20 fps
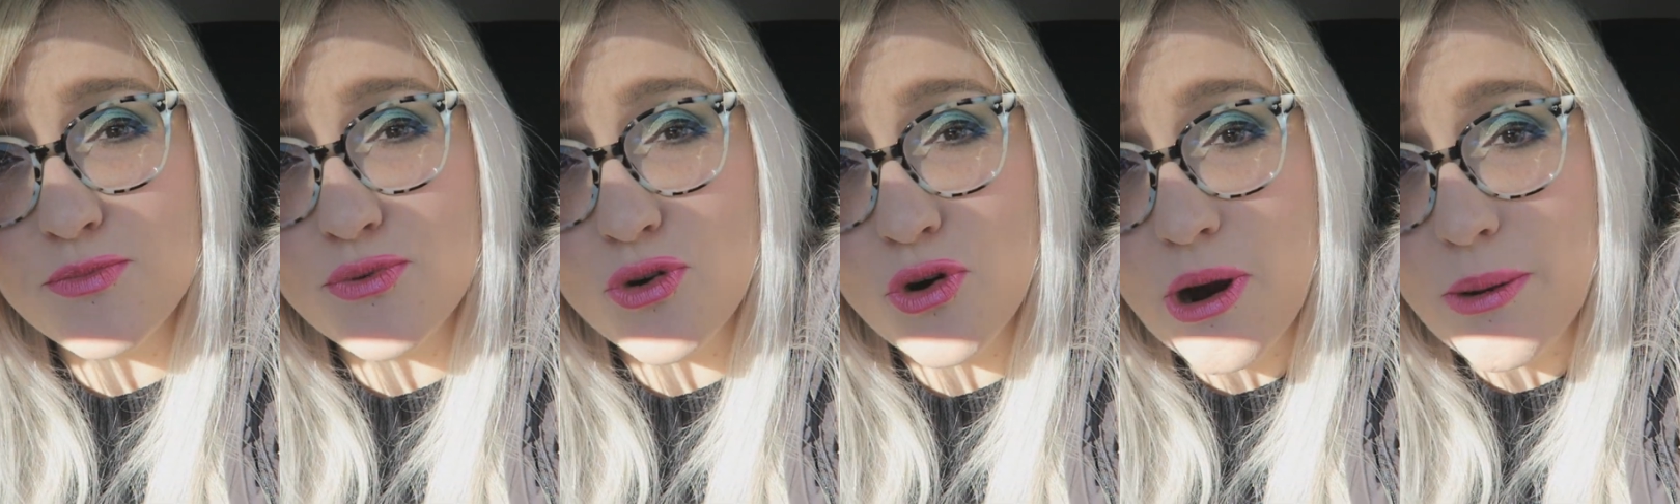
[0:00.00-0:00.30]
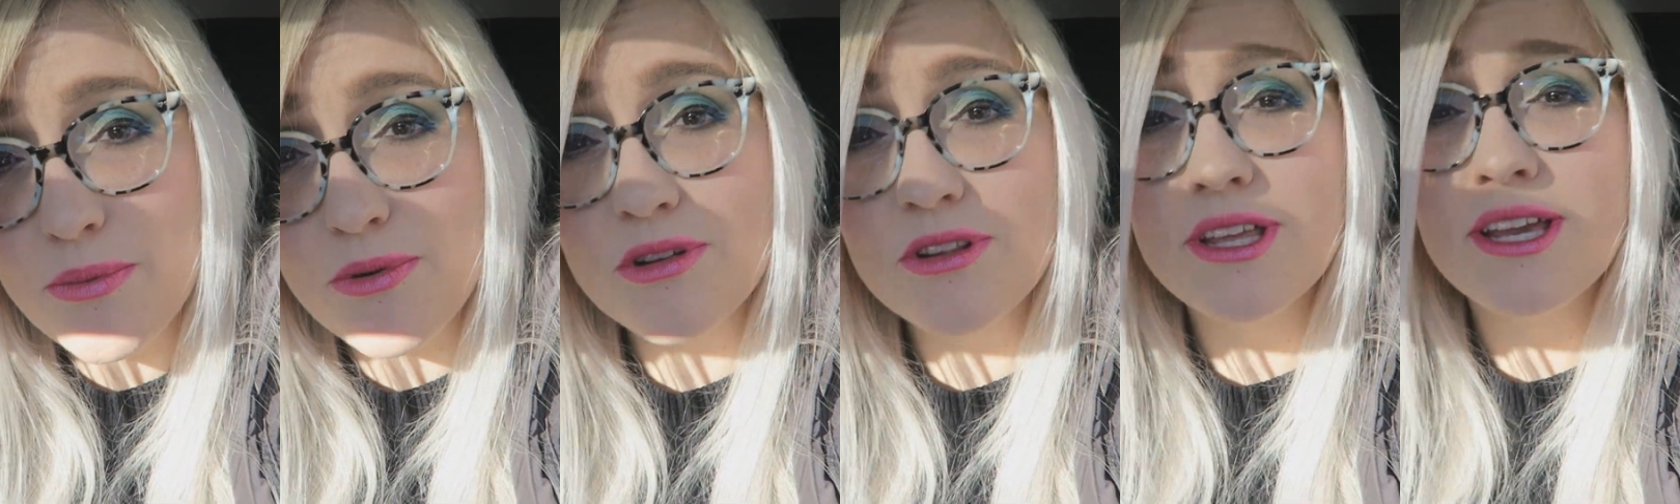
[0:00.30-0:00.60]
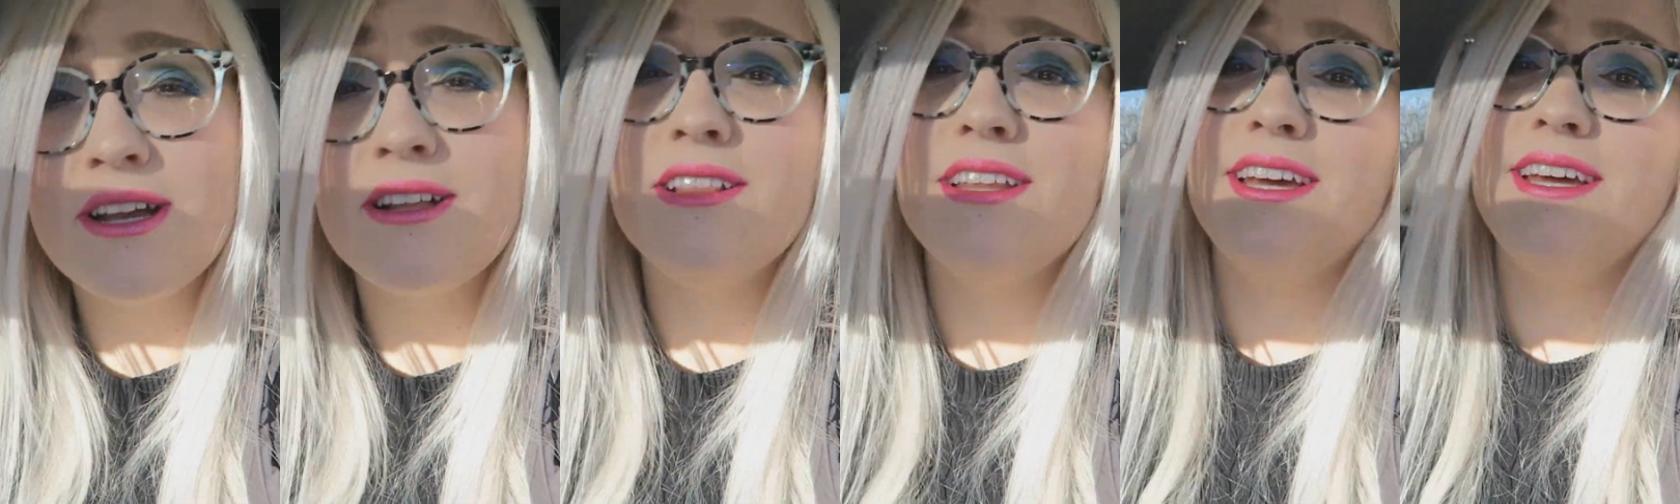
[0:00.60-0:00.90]

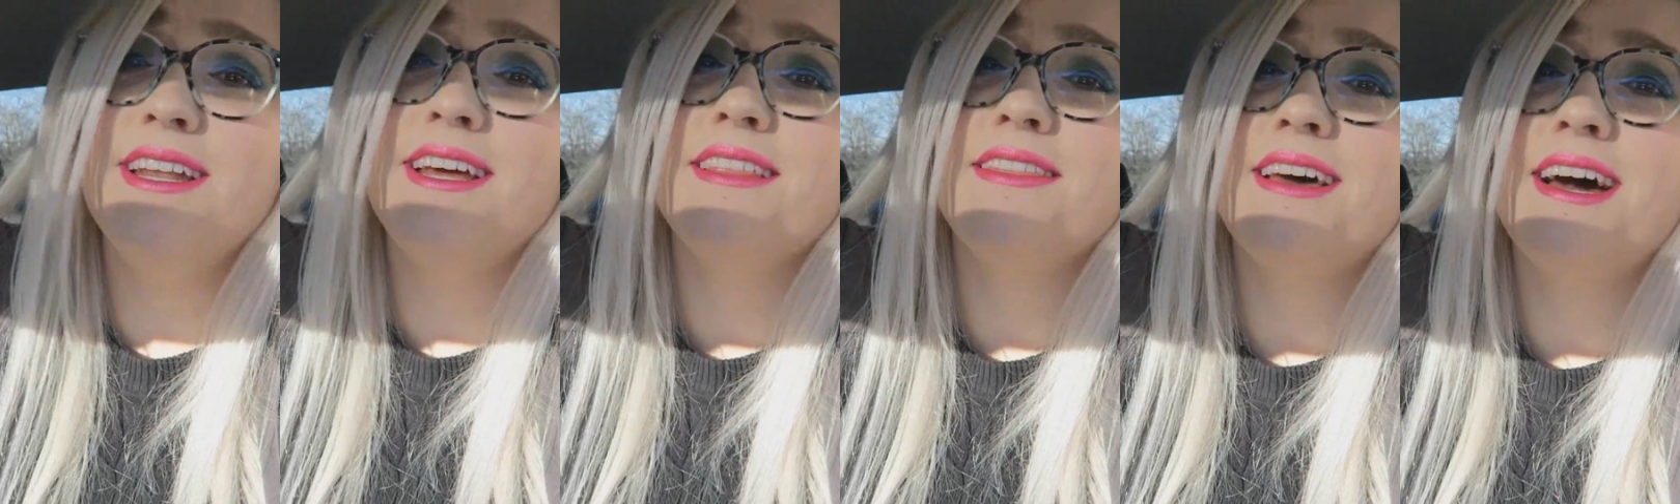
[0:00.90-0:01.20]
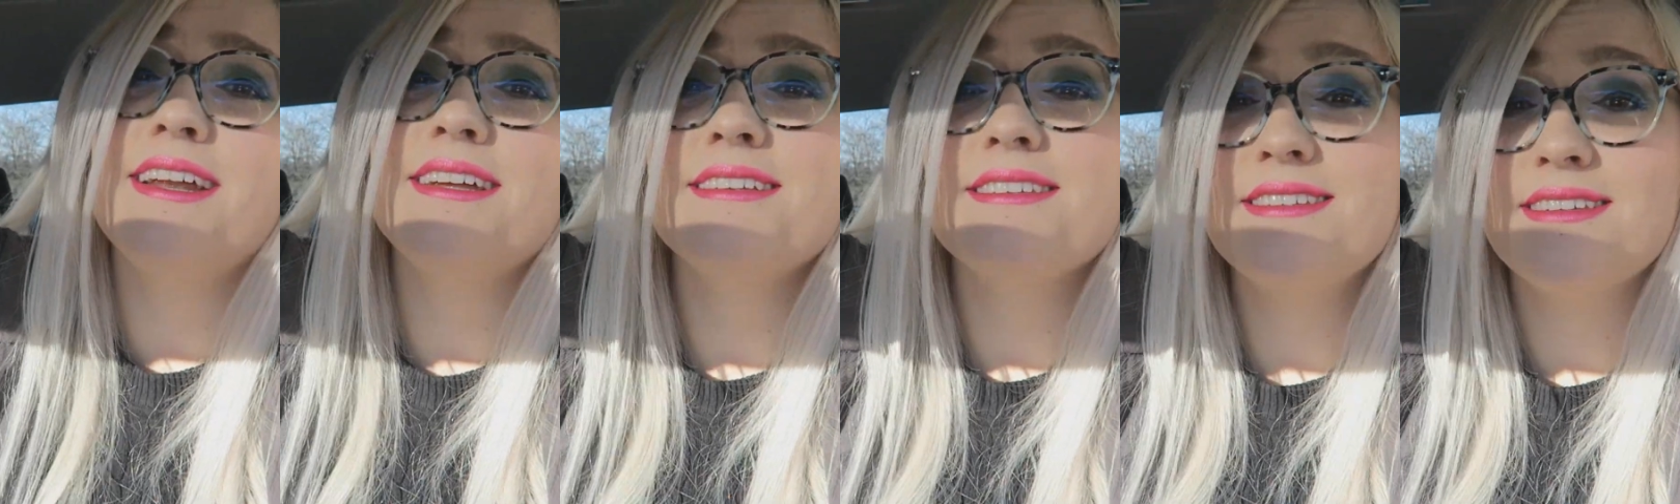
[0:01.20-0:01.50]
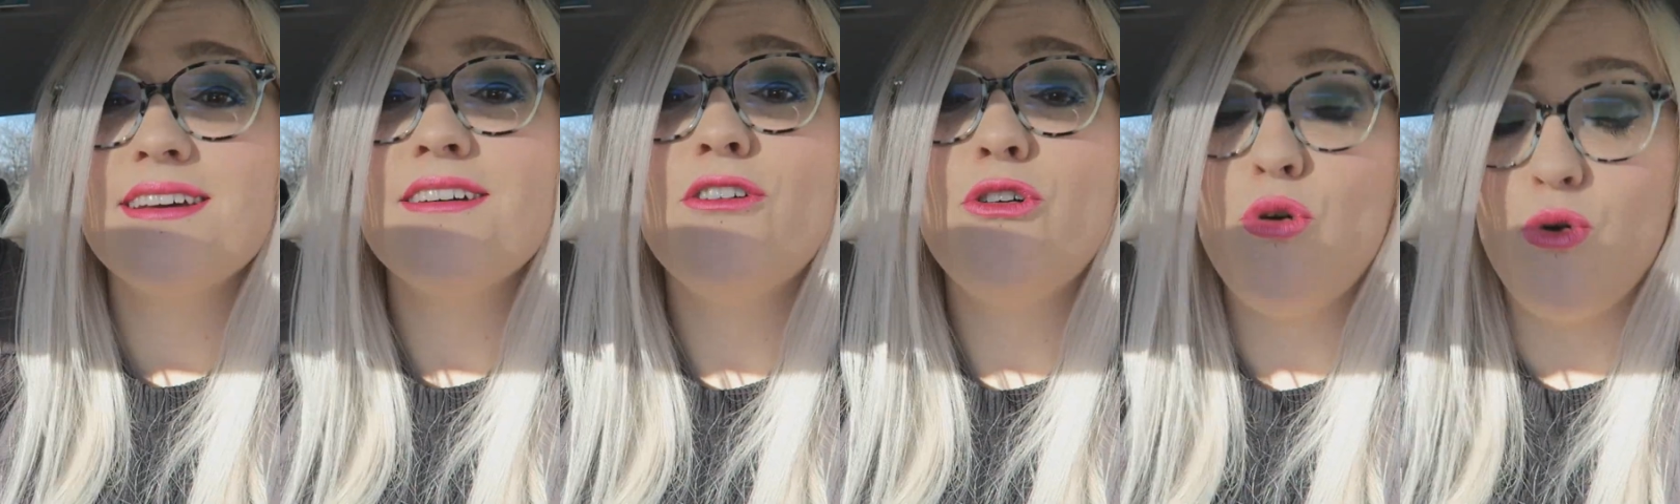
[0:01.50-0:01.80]
properly clean it. That
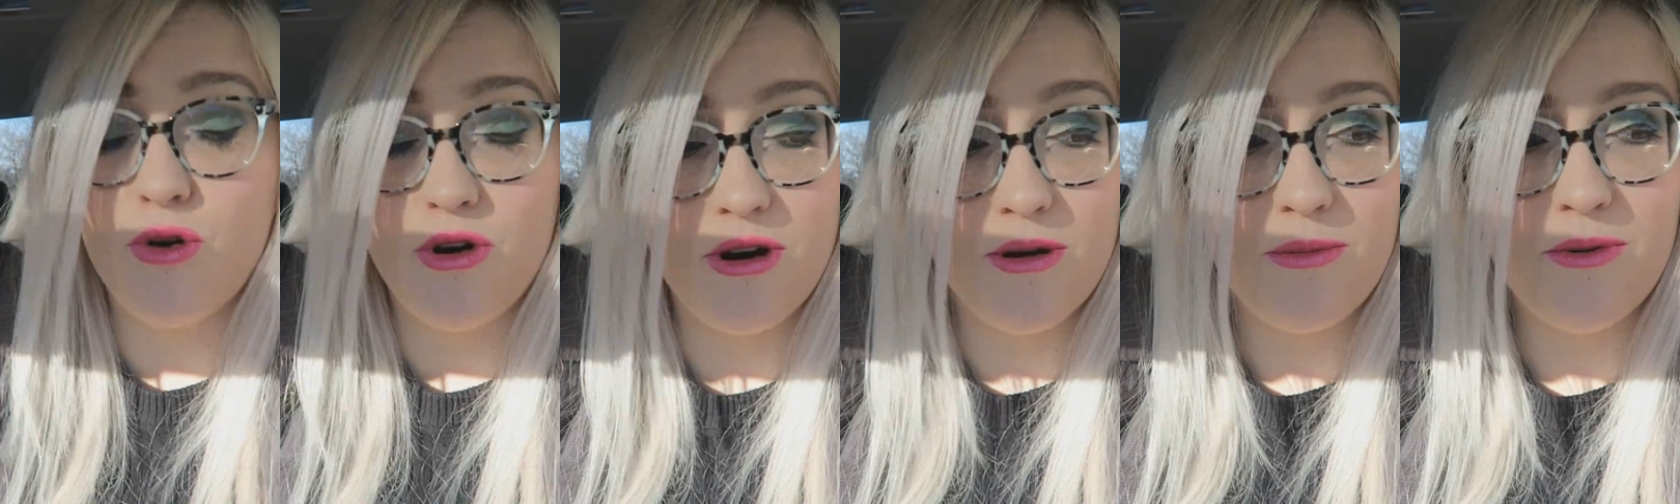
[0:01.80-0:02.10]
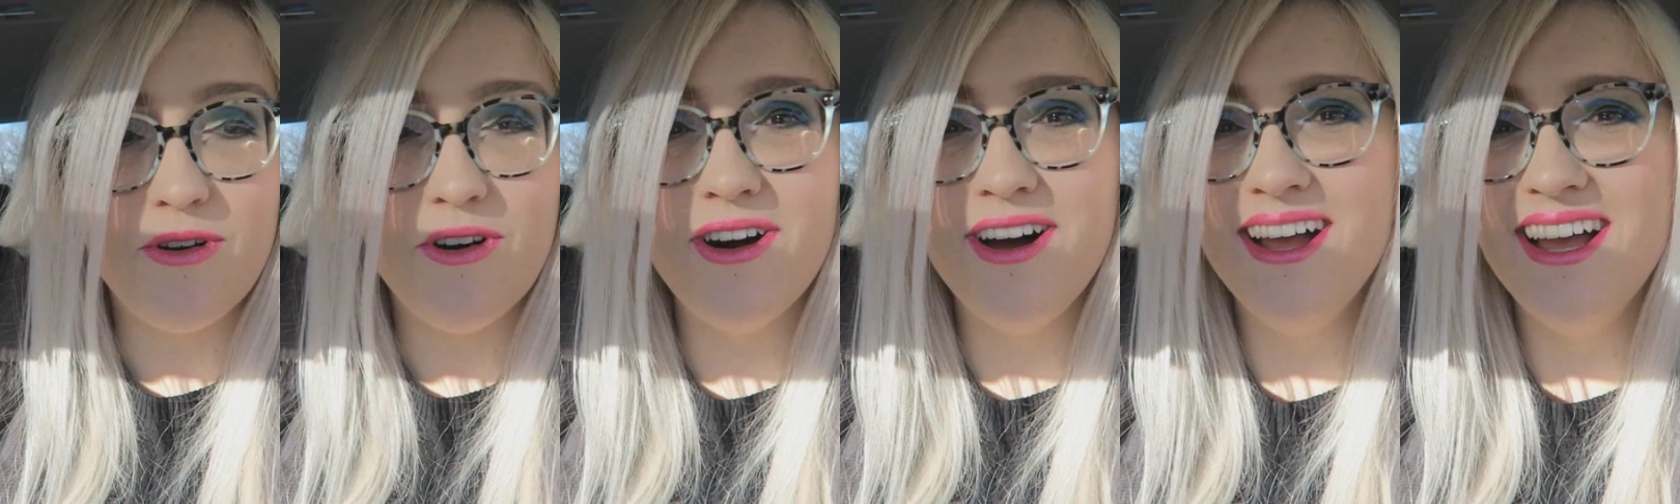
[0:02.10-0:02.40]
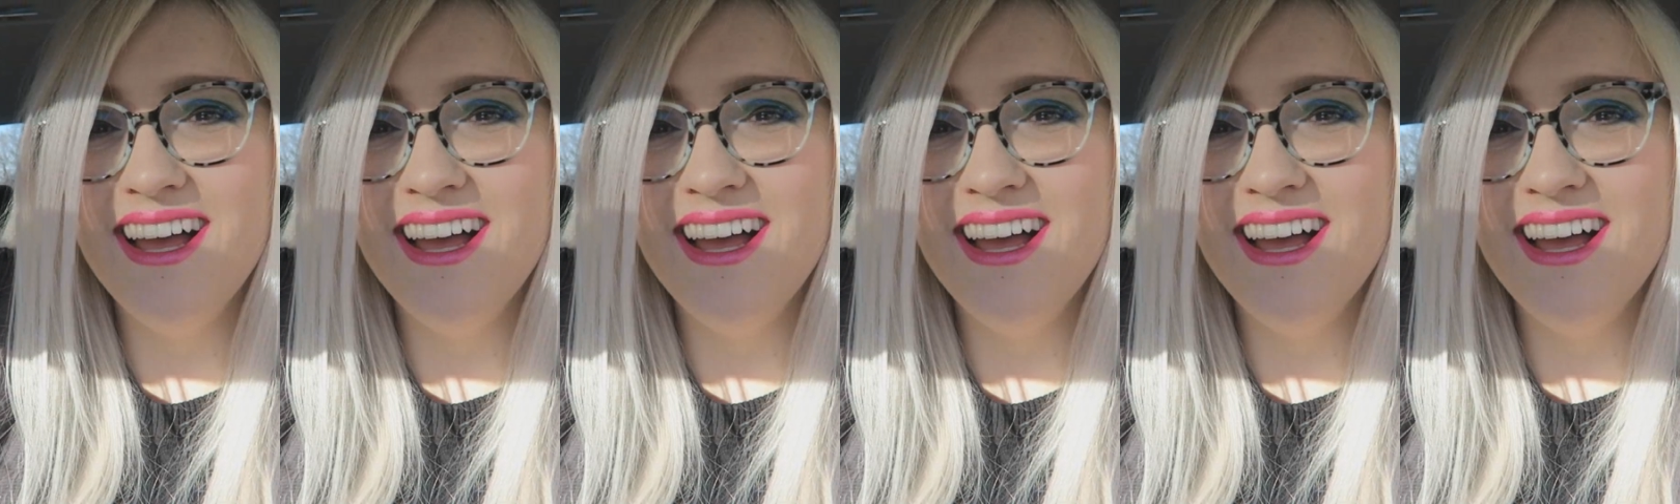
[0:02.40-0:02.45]
is horrible.